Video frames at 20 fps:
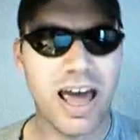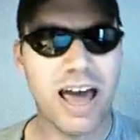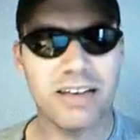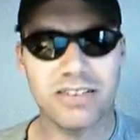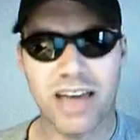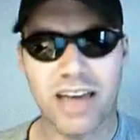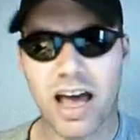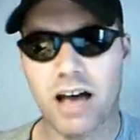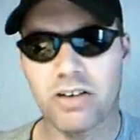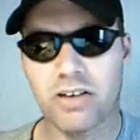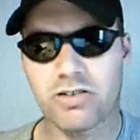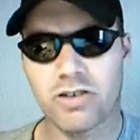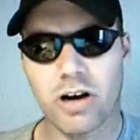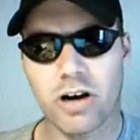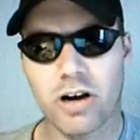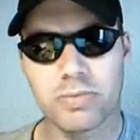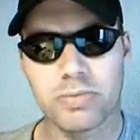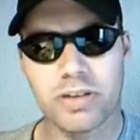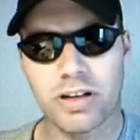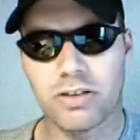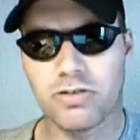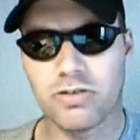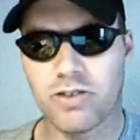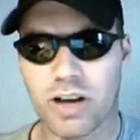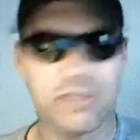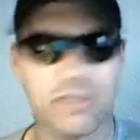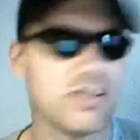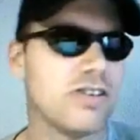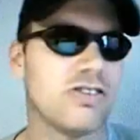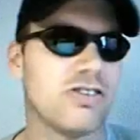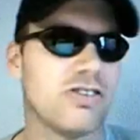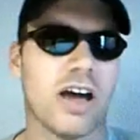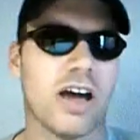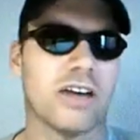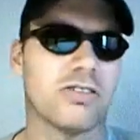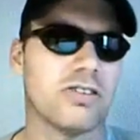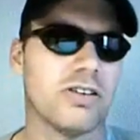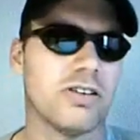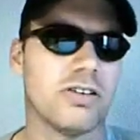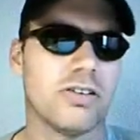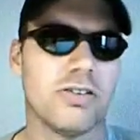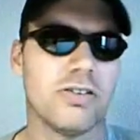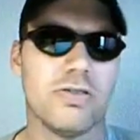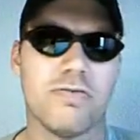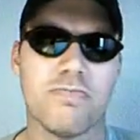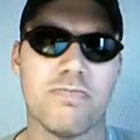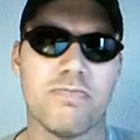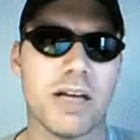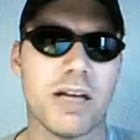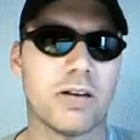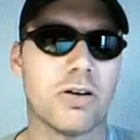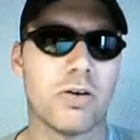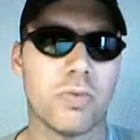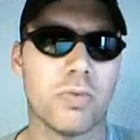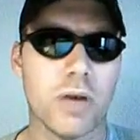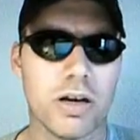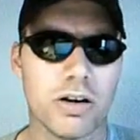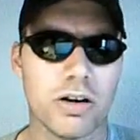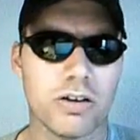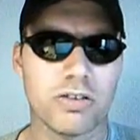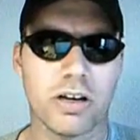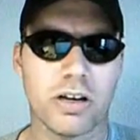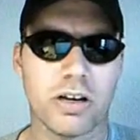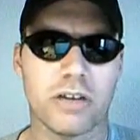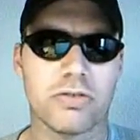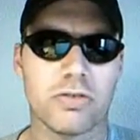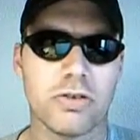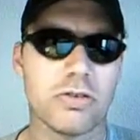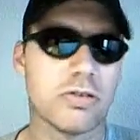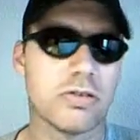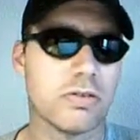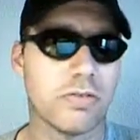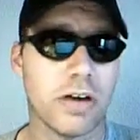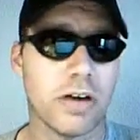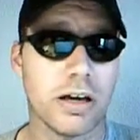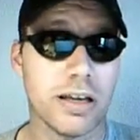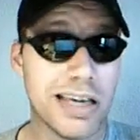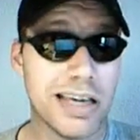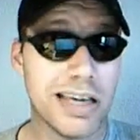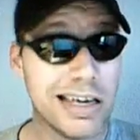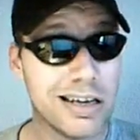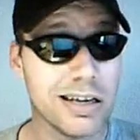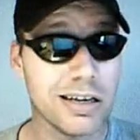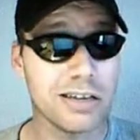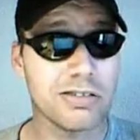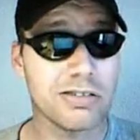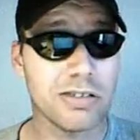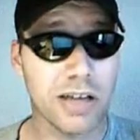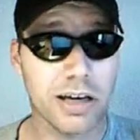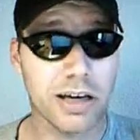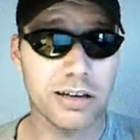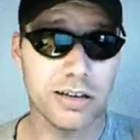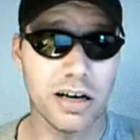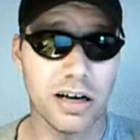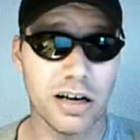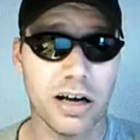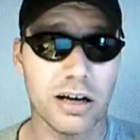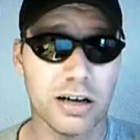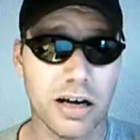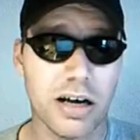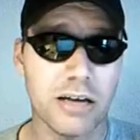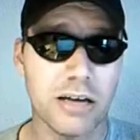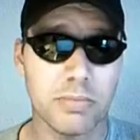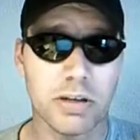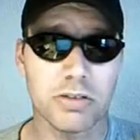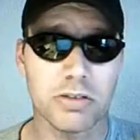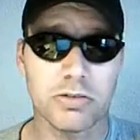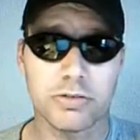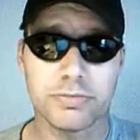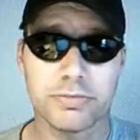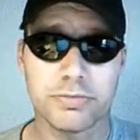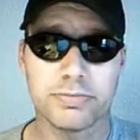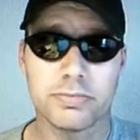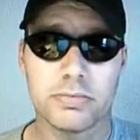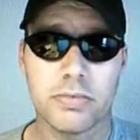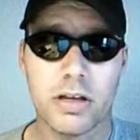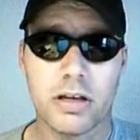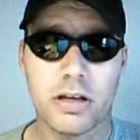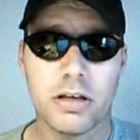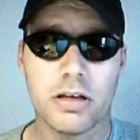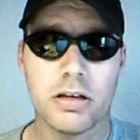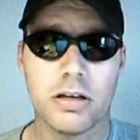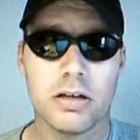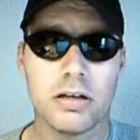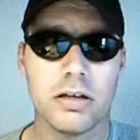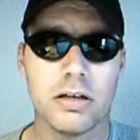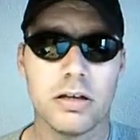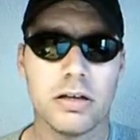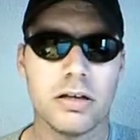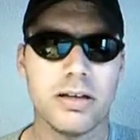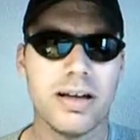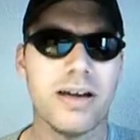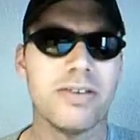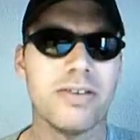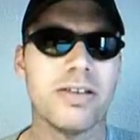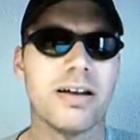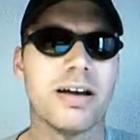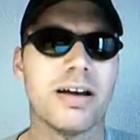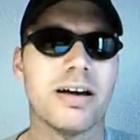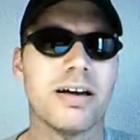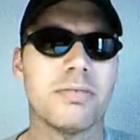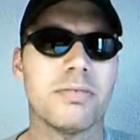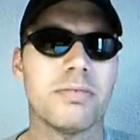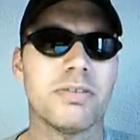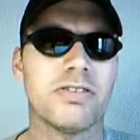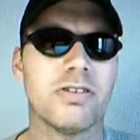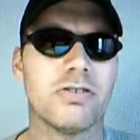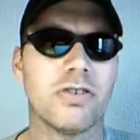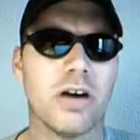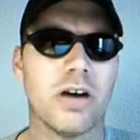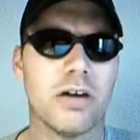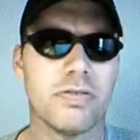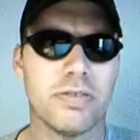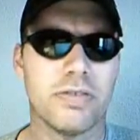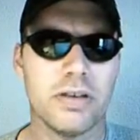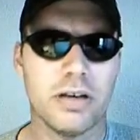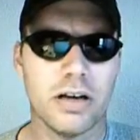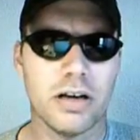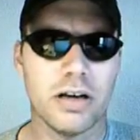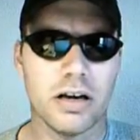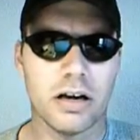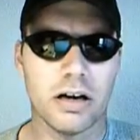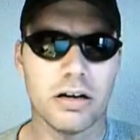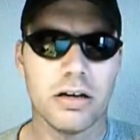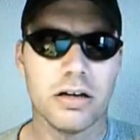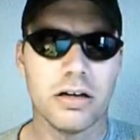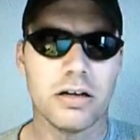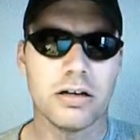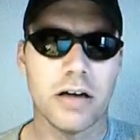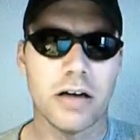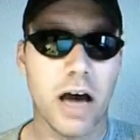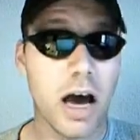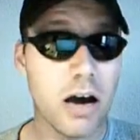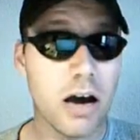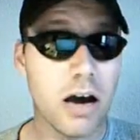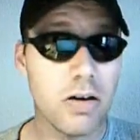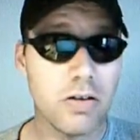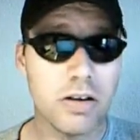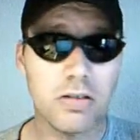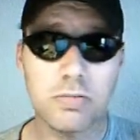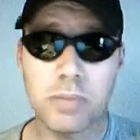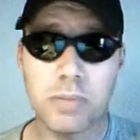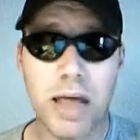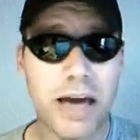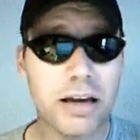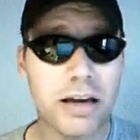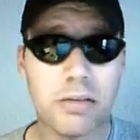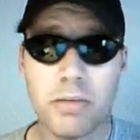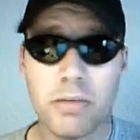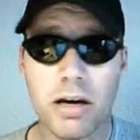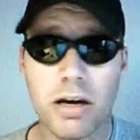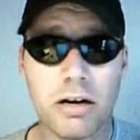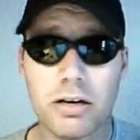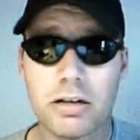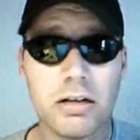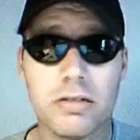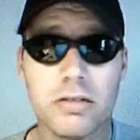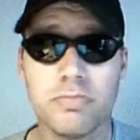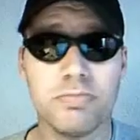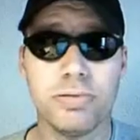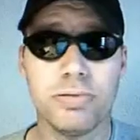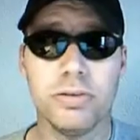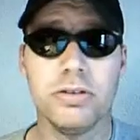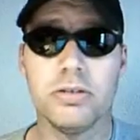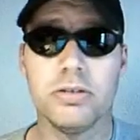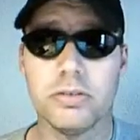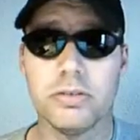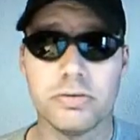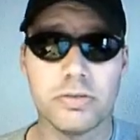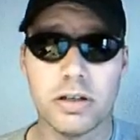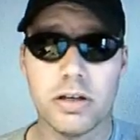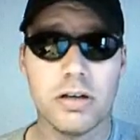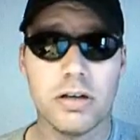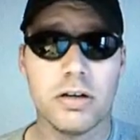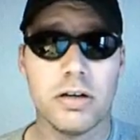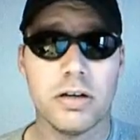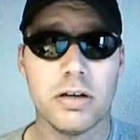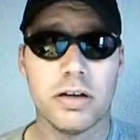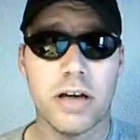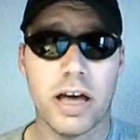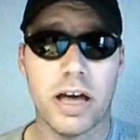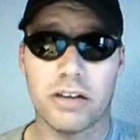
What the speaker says: Just ask Al Sharpton and Jesse Jackson, who've made careers out of crucifying idiots like Don Imus. Now that Imus is off the air, how has Black America improved?